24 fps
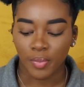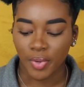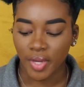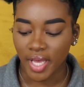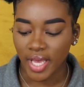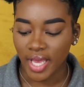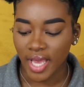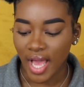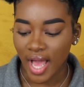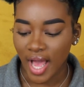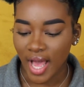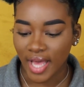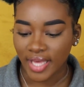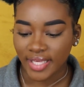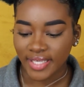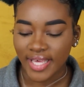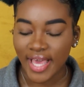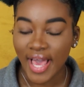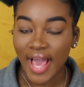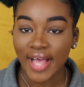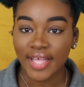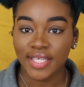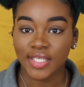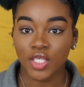But uh,
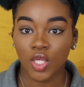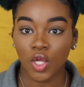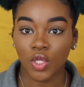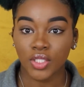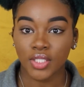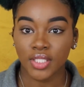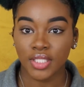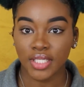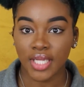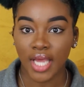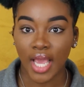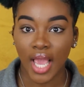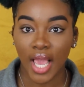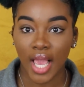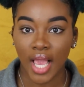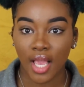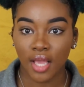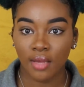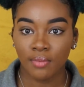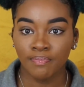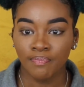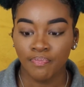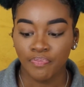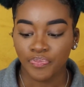yeah, so
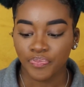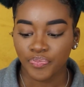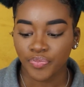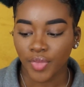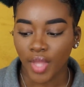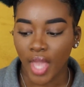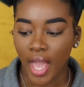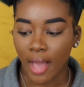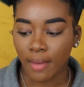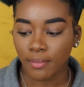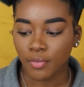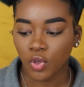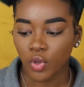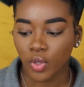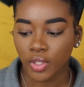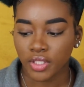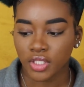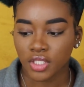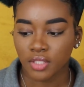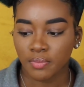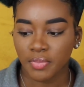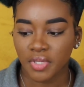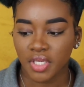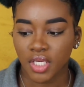today I'm
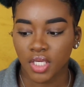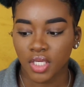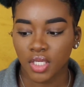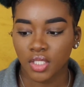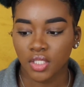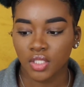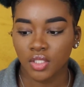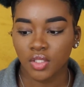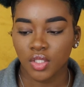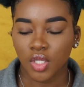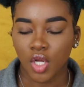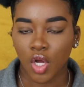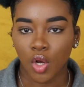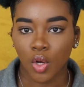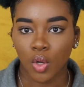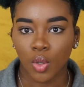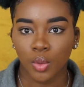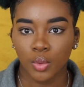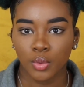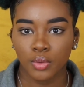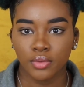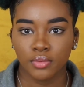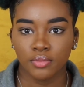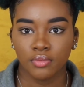going to be, you
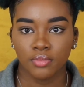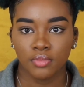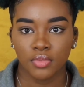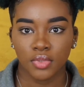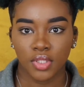know,